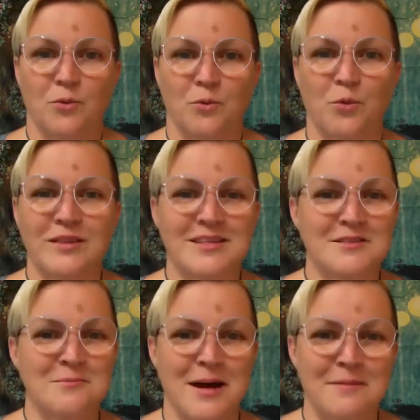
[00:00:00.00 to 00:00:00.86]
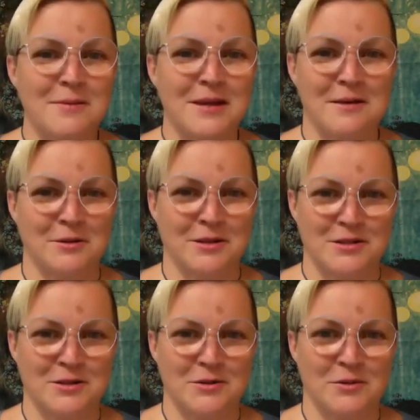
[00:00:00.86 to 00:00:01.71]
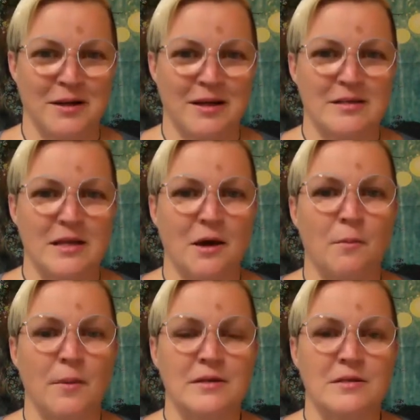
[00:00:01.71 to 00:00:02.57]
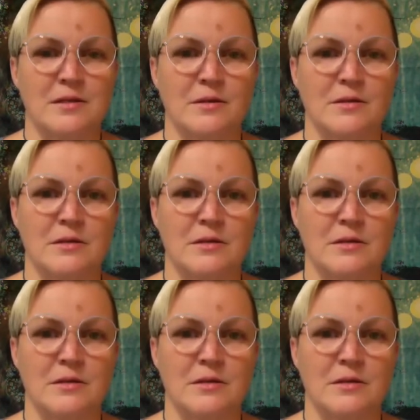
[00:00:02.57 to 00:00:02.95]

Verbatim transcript: What this might be able to do is help us